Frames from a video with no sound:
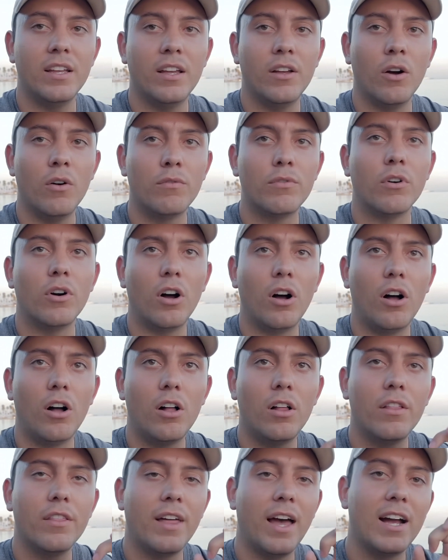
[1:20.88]

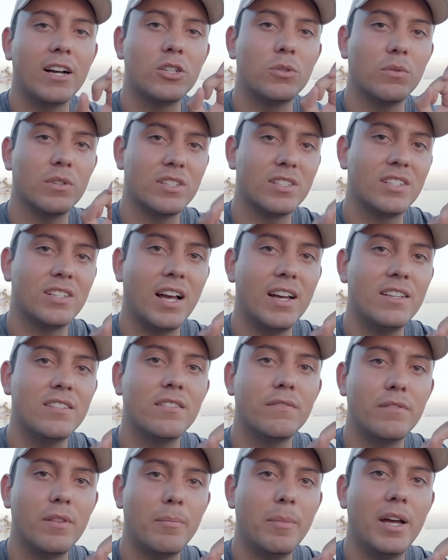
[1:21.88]
overall, the actual size
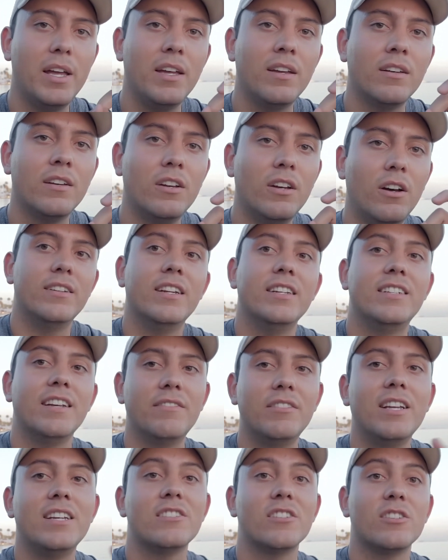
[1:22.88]
of the mic, it
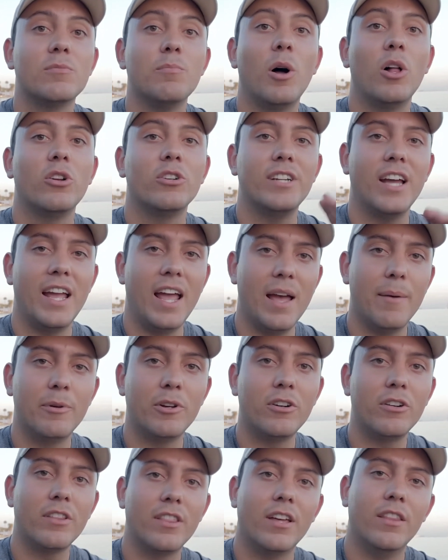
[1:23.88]
definitely has a smaller
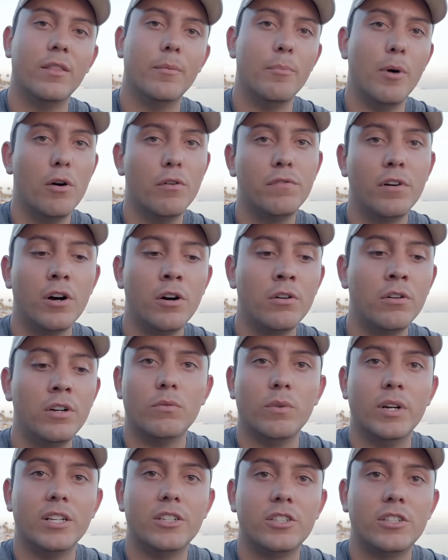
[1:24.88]
diameter than the Movo,
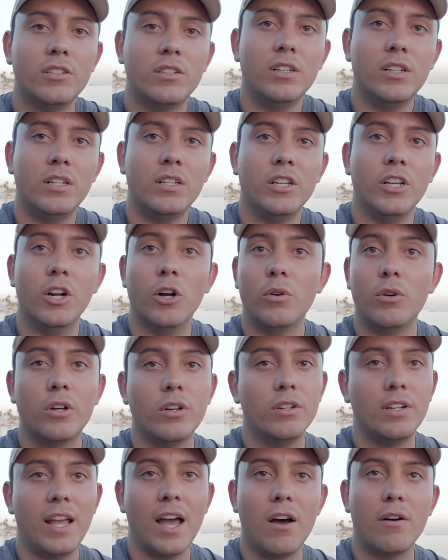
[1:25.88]
which
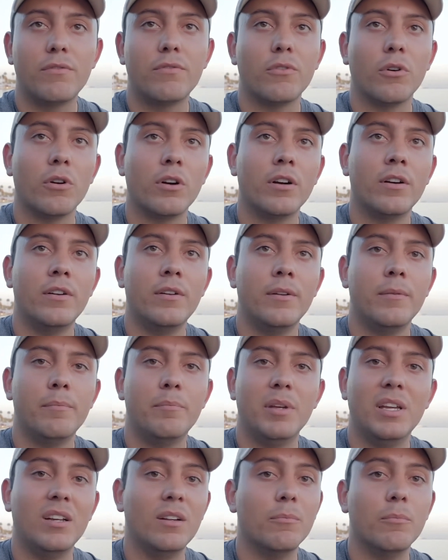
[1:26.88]
could count for
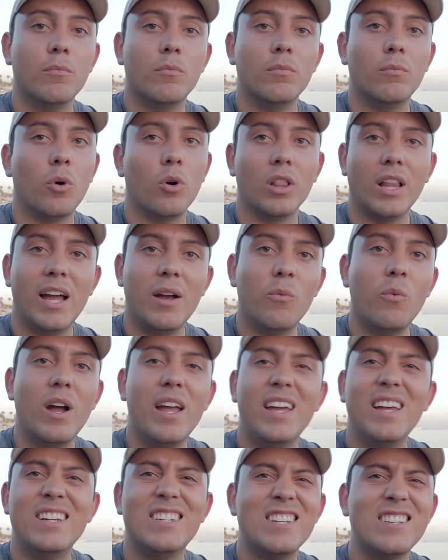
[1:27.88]
being more
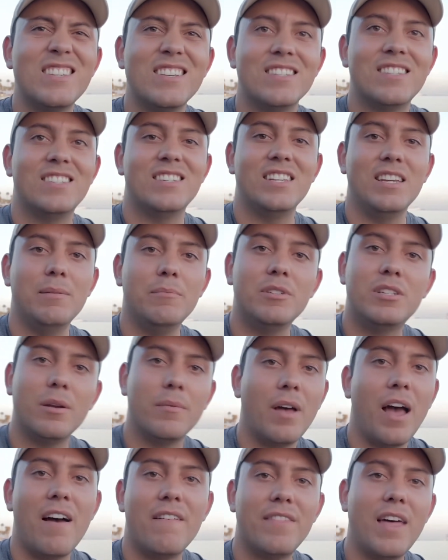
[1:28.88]
lightweight. It doesn't seem to
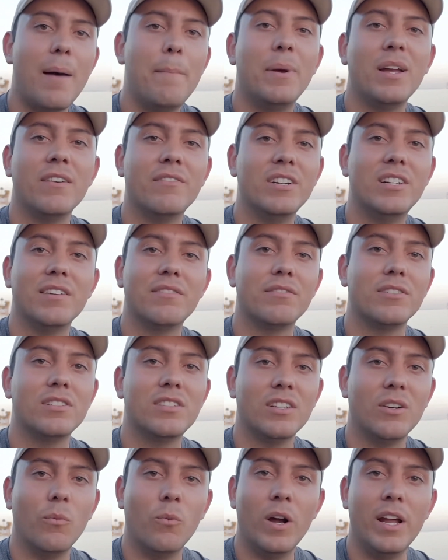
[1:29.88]
have that big of a
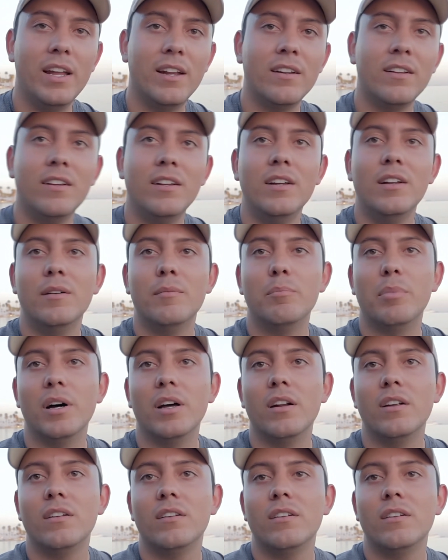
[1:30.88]
difference in weight, but